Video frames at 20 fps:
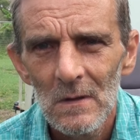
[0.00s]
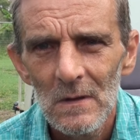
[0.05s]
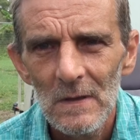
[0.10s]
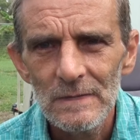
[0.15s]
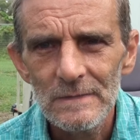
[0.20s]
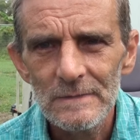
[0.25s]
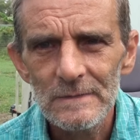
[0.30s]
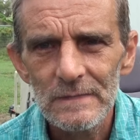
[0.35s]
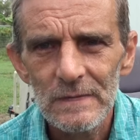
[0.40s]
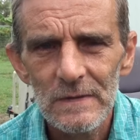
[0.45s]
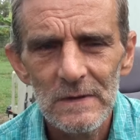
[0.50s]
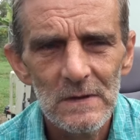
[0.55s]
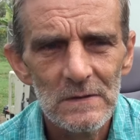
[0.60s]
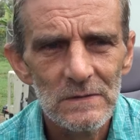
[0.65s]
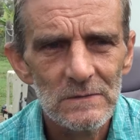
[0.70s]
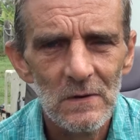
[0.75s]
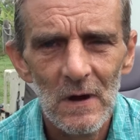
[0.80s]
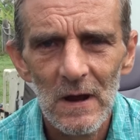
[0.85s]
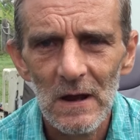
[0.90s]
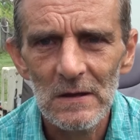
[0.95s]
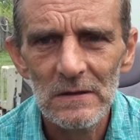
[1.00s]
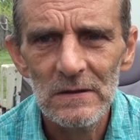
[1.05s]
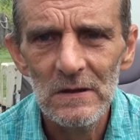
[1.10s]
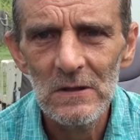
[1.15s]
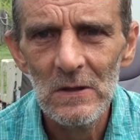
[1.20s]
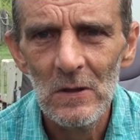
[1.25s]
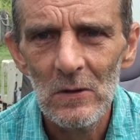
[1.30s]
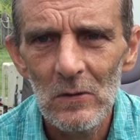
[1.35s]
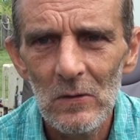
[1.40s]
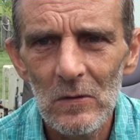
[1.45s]
It's the
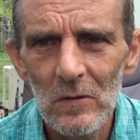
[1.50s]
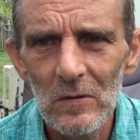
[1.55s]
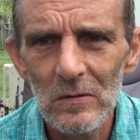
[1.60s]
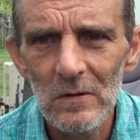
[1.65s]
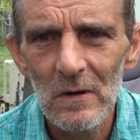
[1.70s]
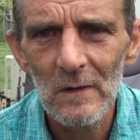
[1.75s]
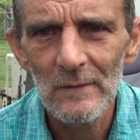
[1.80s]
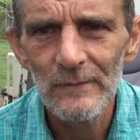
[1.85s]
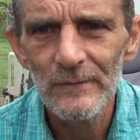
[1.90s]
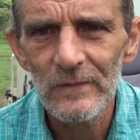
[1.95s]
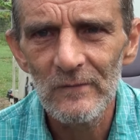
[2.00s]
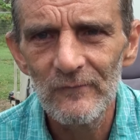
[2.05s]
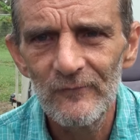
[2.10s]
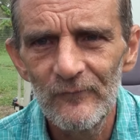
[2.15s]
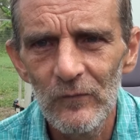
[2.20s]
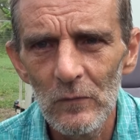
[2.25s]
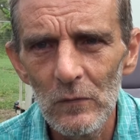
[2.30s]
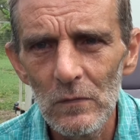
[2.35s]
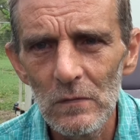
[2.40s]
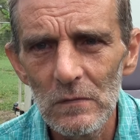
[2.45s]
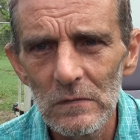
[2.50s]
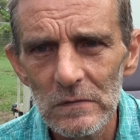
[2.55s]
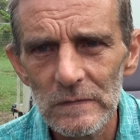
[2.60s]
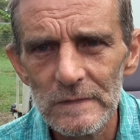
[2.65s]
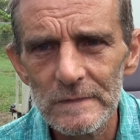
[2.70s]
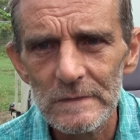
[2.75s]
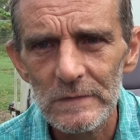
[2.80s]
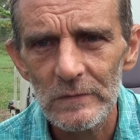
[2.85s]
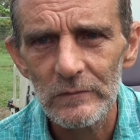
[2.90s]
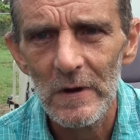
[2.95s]
attracting all of the
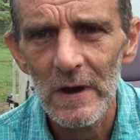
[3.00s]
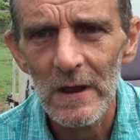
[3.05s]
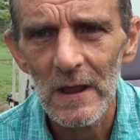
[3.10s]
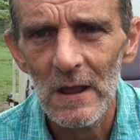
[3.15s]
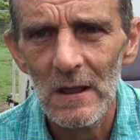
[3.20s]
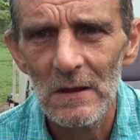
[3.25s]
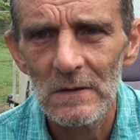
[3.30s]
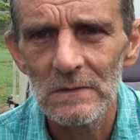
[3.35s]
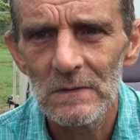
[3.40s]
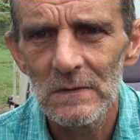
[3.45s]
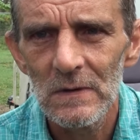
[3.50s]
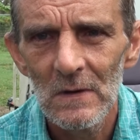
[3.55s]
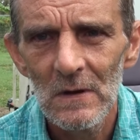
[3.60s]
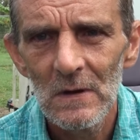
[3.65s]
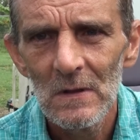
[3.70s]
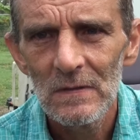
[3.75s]
fools around